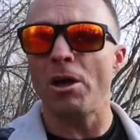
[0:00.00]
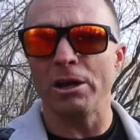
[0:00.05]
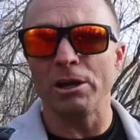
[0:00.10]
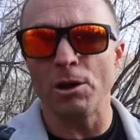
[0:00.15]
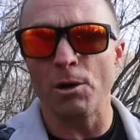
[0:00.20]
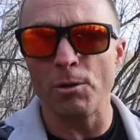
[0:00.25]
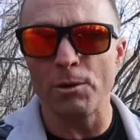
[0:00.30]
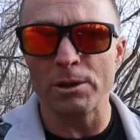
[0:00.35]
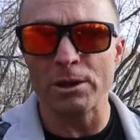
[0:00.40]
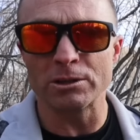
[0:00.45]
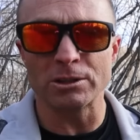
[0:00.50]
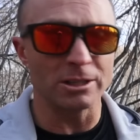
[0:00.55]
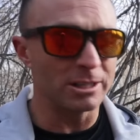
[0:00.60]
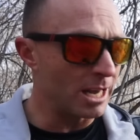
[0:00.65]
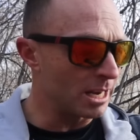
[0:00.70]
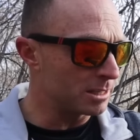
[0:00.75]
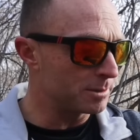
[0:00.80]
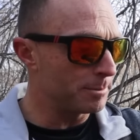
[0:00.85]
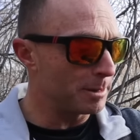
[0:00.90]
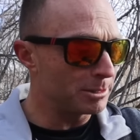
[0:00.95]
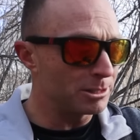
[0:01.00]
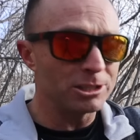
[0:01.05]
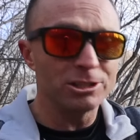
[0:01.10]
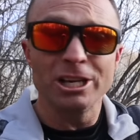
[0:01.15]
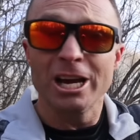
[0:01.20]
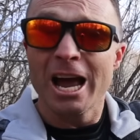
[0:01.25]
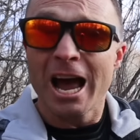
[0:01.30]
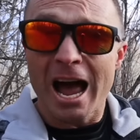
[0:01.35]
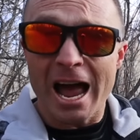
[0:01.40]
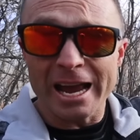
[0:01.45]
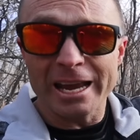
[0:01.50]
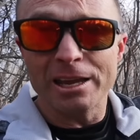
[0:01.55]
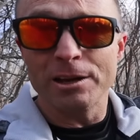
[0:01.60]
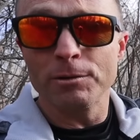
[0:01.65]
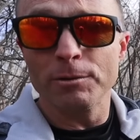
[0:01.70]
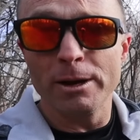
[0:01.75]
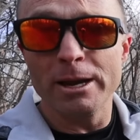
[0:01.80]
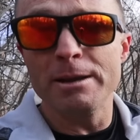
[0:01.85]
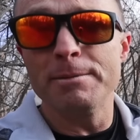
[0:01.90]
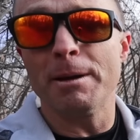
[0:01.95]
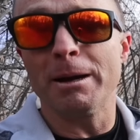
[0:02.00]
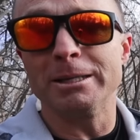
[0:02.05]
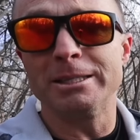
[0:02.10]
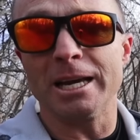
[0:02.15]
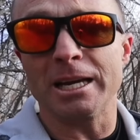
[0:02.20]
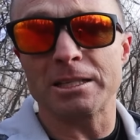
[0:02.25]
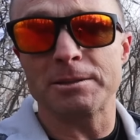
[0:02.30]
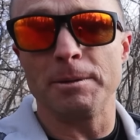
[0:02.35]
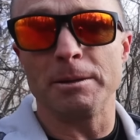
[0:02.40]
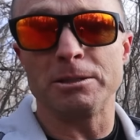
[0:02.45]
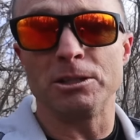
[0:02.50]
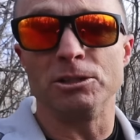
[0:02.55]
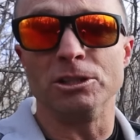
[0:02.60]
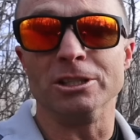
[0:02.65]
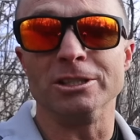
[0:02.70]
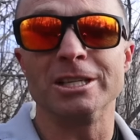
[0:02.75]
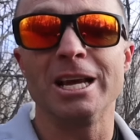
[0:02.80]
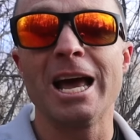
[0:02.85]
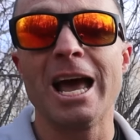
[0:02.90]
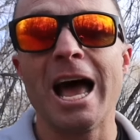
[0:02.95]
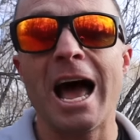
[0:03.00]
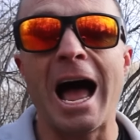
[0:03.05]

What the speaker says: I know when there's a text message. I can read my text messages.